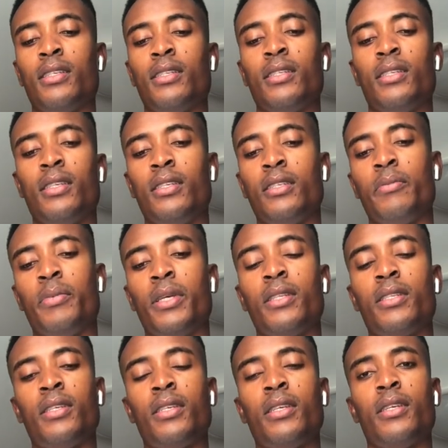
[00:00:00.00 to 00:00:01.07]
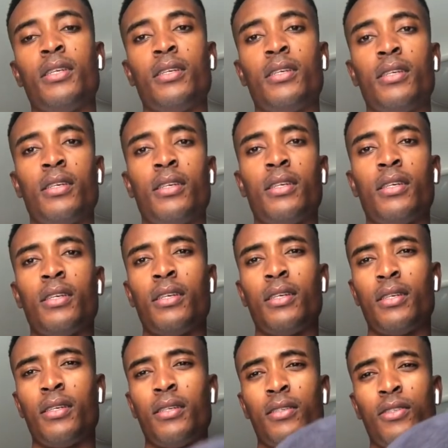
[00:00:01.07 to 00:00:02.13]
these bits.
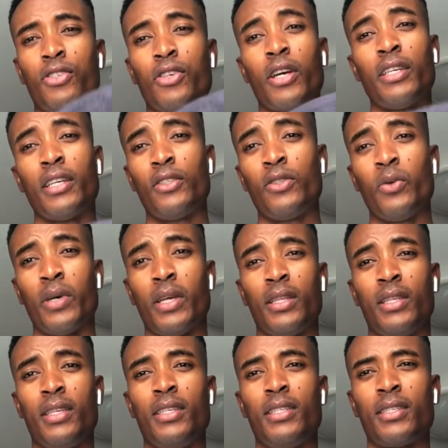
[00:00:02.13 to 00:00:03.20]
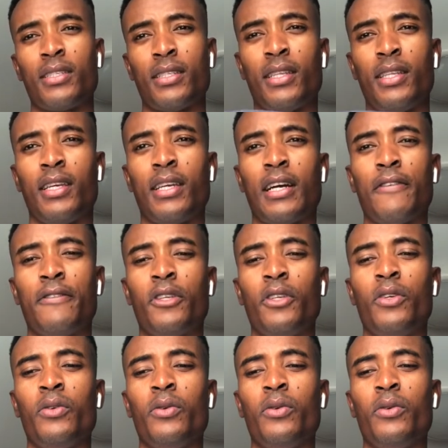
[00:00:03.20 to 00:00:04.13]
Try not to wet these, because I think after